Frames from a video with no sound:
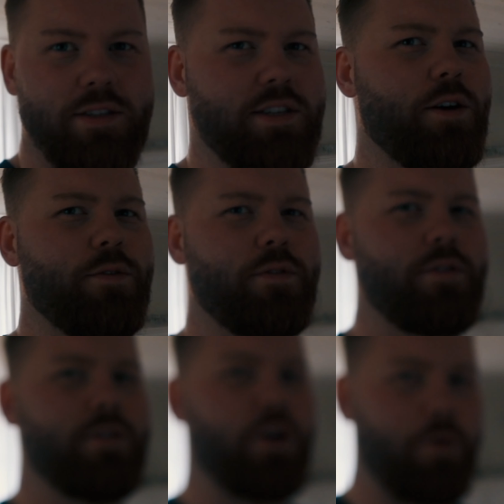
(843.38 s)
tough
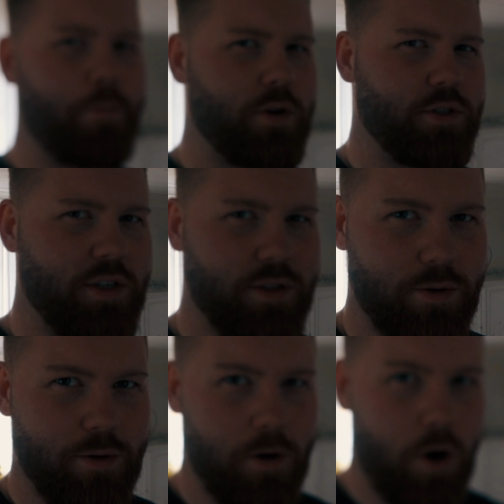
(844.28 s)
of a process
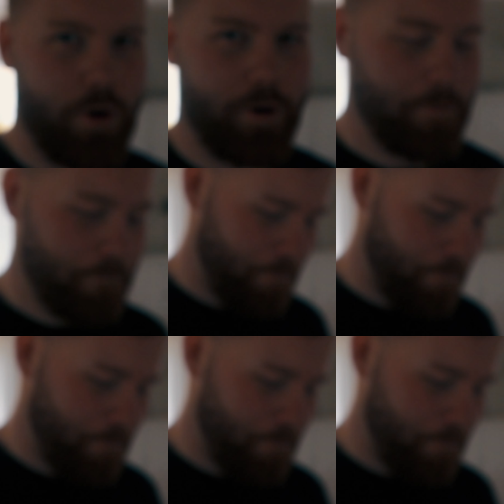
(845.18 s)
or hard.